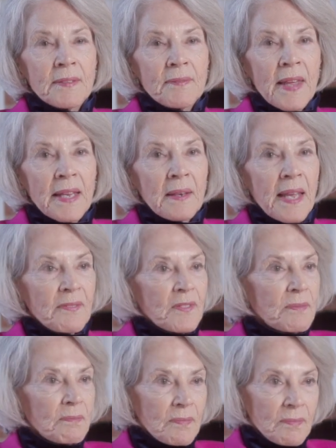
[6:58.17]
They
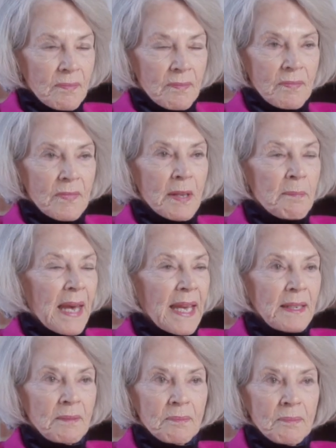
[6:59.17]
left the
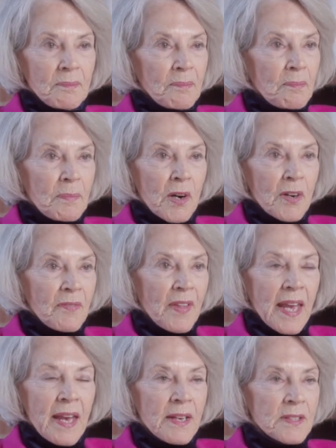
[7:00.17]
main part of the
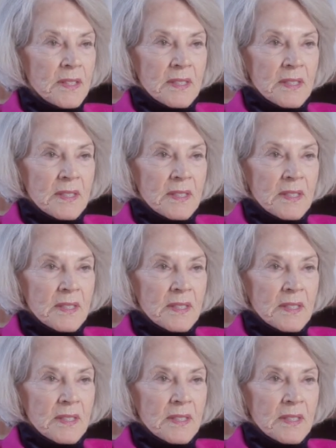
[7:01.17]
house